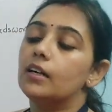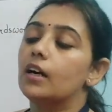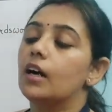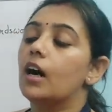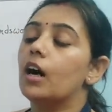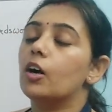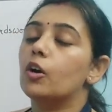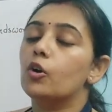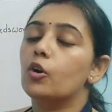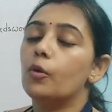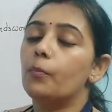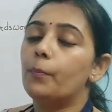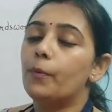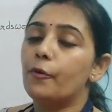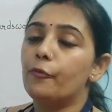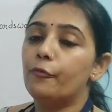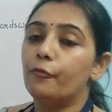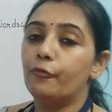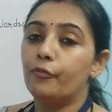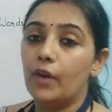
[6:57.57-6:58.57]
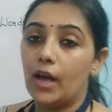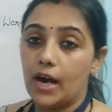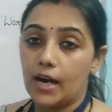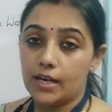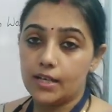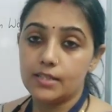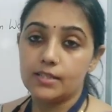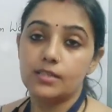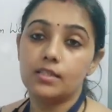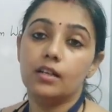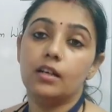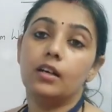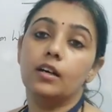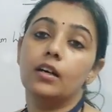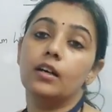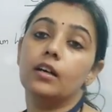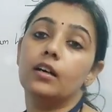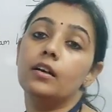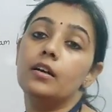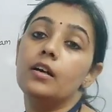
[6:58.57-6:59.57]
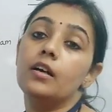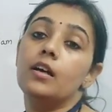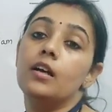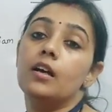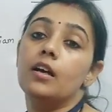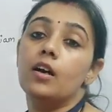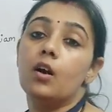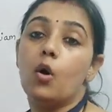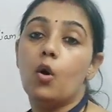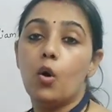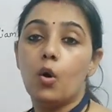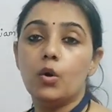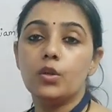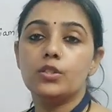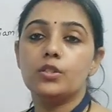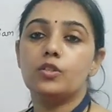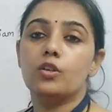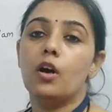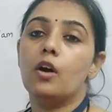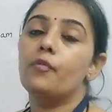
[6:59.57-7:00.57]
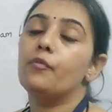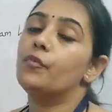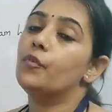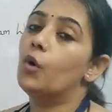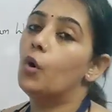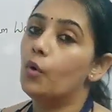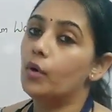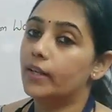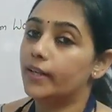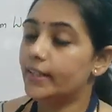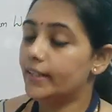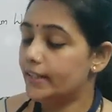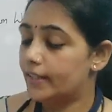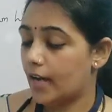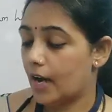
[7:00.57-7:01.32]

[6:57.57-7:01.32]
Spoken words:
a group of flowers, a host of golden